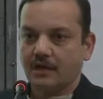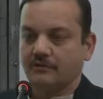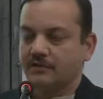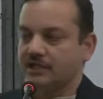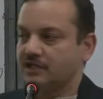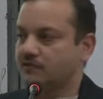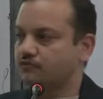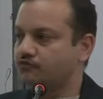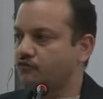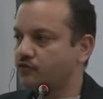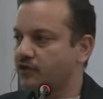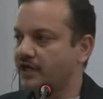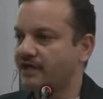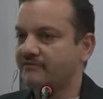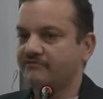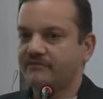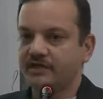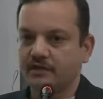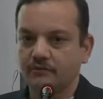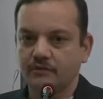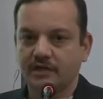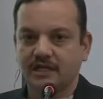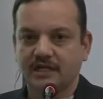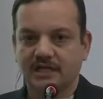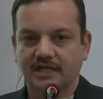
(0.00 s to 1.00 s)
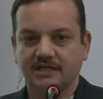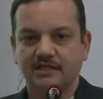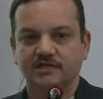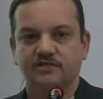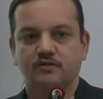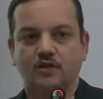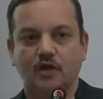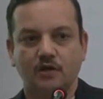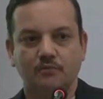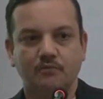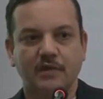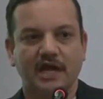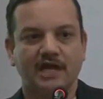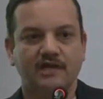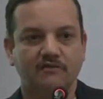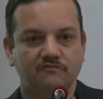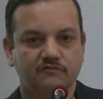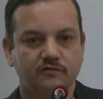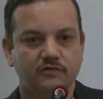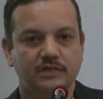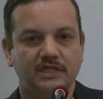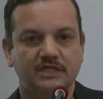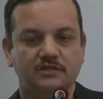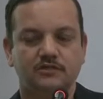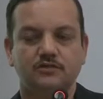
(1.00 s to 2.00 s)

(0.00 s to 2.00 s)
There's wood everywhere, and it's all pine wood.